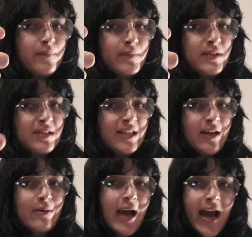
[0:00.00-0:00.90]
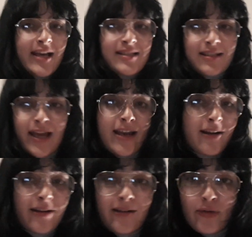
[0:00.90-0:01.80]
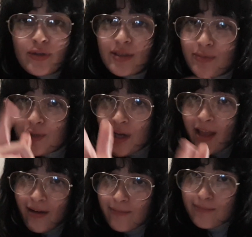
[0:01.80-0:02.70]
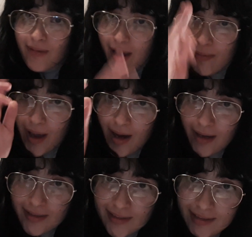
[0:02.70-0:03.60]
see you guys later or some shit. Bye bye.